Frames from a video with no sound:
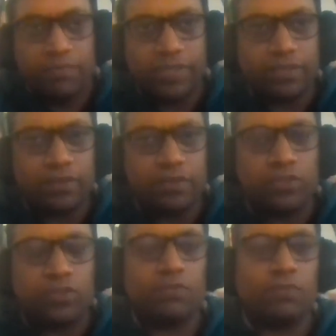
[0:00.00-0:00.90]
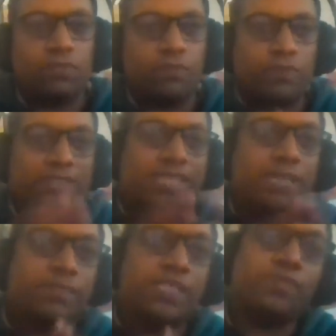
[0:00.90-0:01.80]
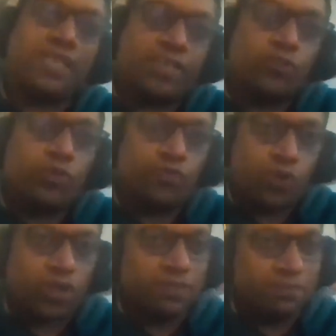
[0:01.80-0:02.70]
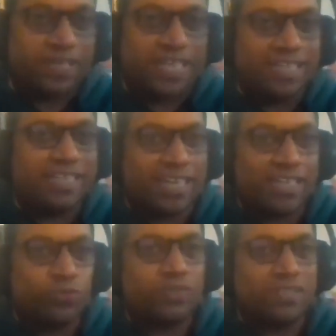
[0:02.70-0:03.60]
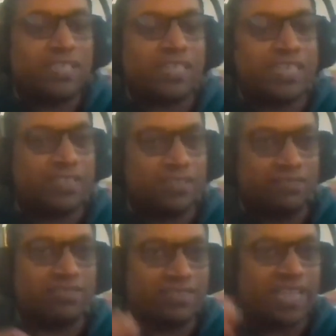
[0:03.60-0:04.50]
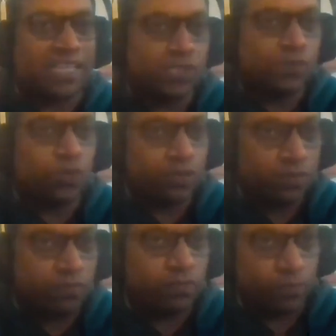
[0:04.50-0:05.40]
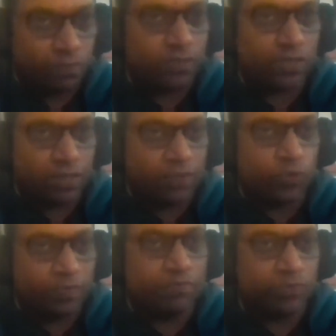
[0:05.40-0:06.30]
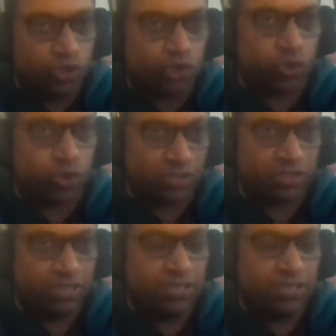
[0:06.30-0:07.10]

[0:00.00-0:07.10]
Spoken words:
But whether that means we let go of law completely, I don't think like that's what would be mature.